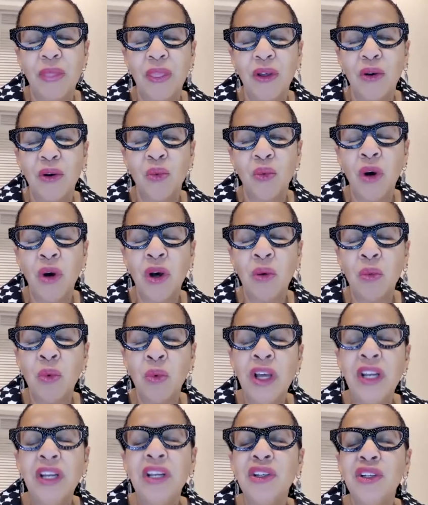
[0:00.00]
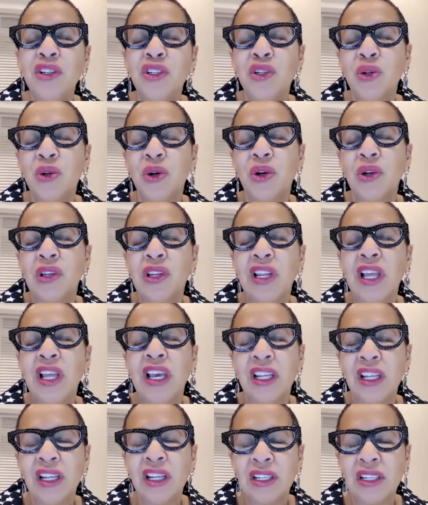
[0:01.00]
What is your
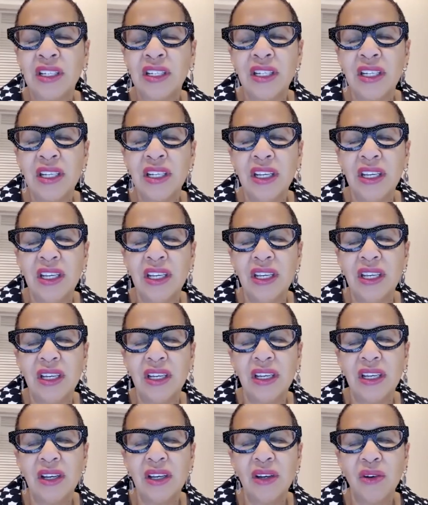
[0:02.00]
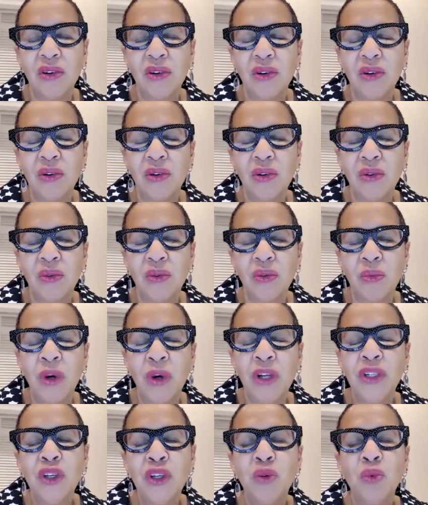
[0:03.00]
legacy?
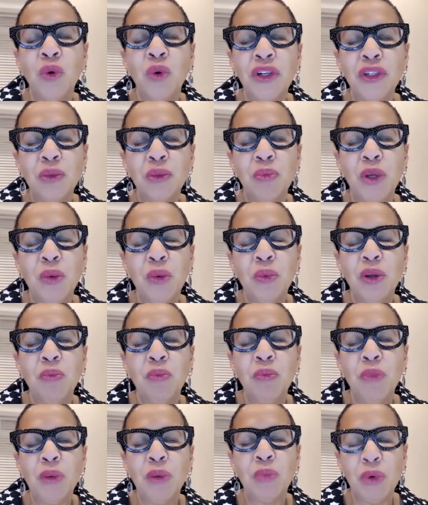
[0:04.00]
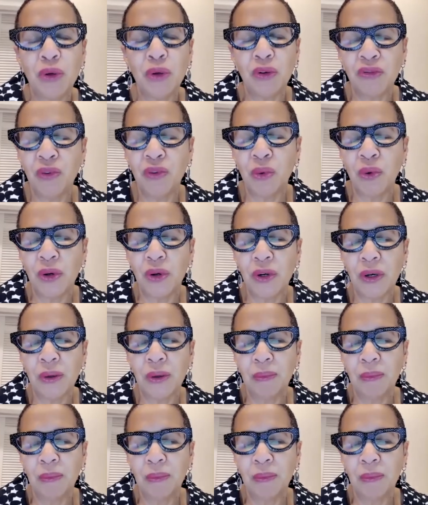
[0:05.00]
What do you want to be remembered for?